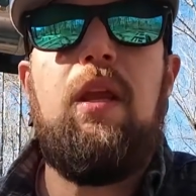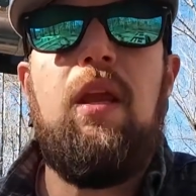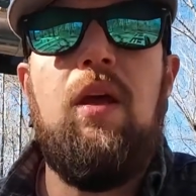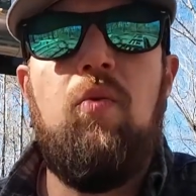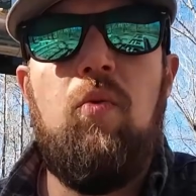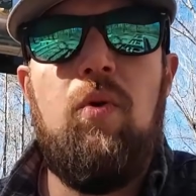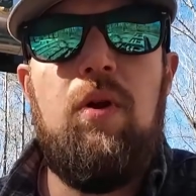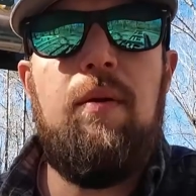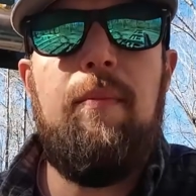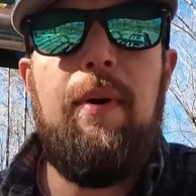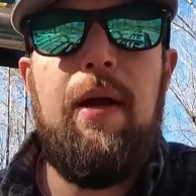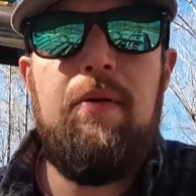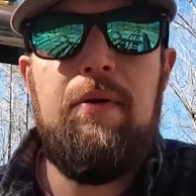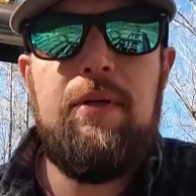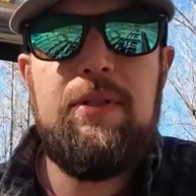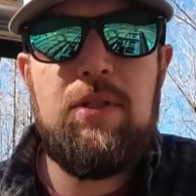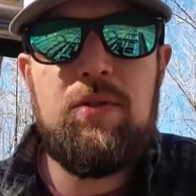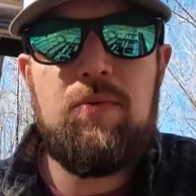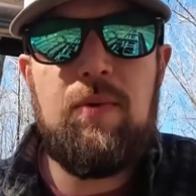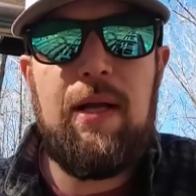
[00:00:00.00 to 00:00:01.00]
And one of the main
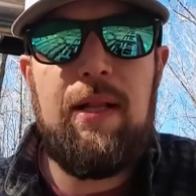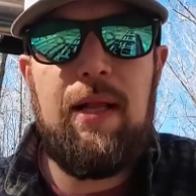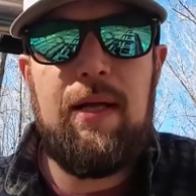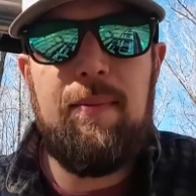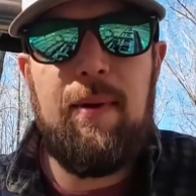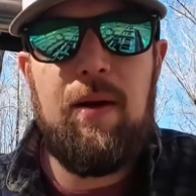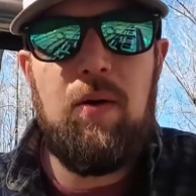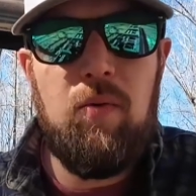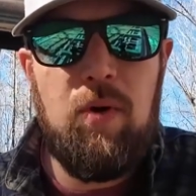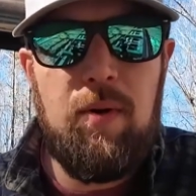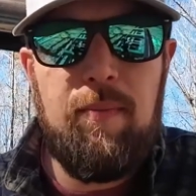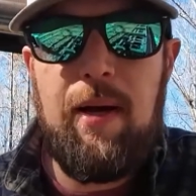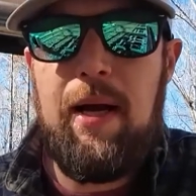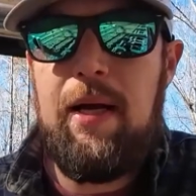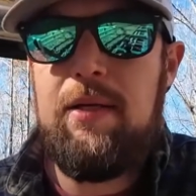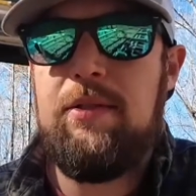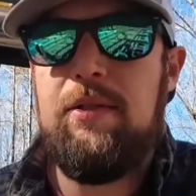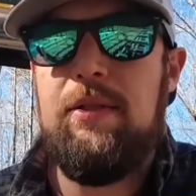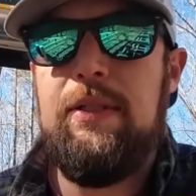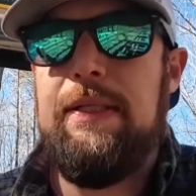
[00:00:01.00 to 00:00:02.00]
reasons why I like about Wood
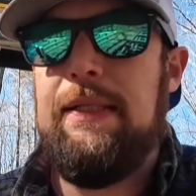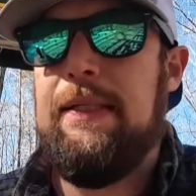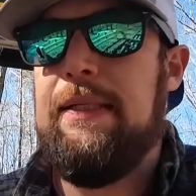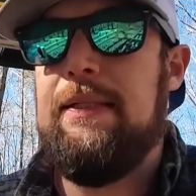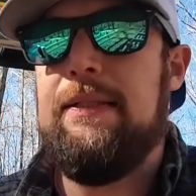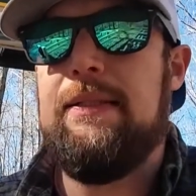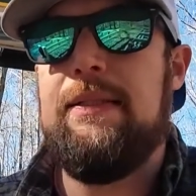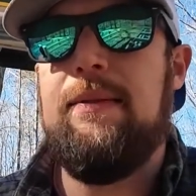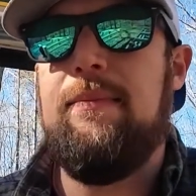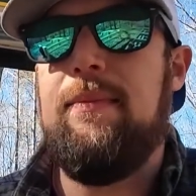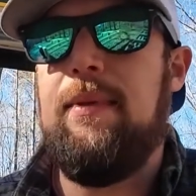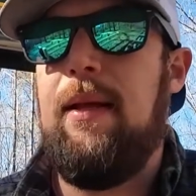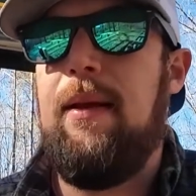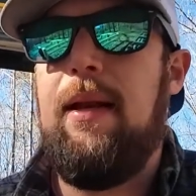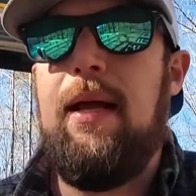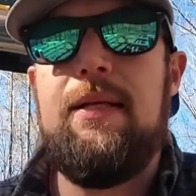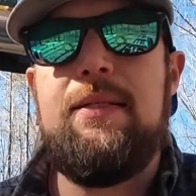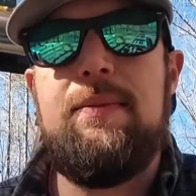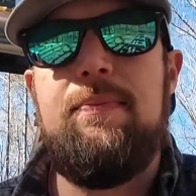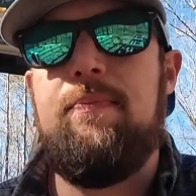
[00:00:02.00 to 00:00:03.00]
Miser is that
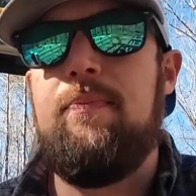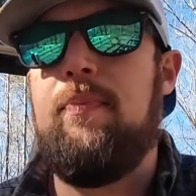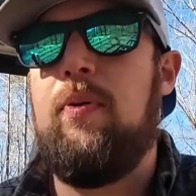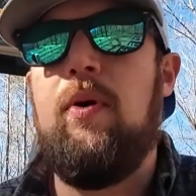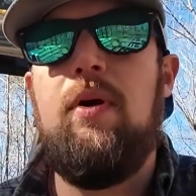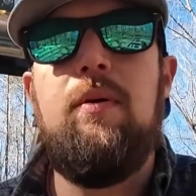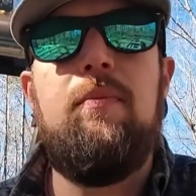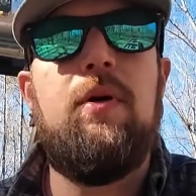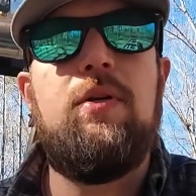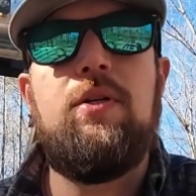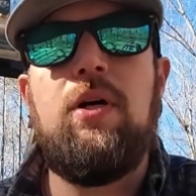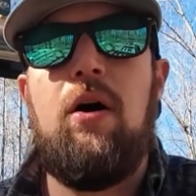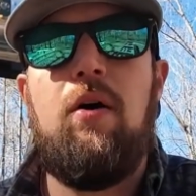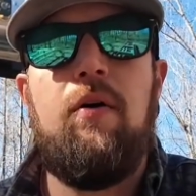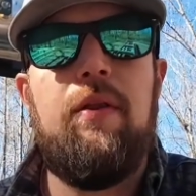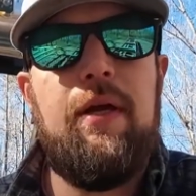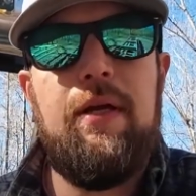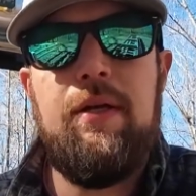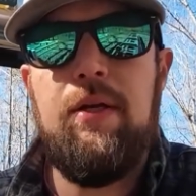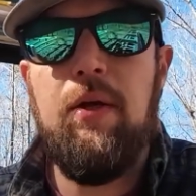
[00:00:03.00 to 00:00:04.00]
that's pretty much
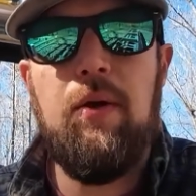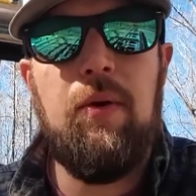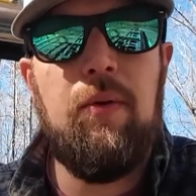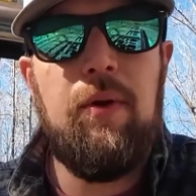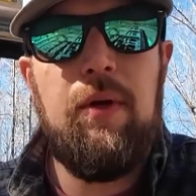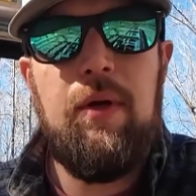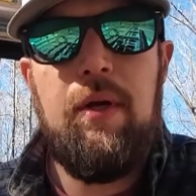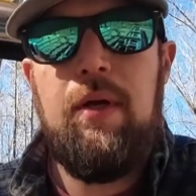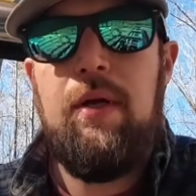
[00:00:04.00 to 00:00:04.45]
all they do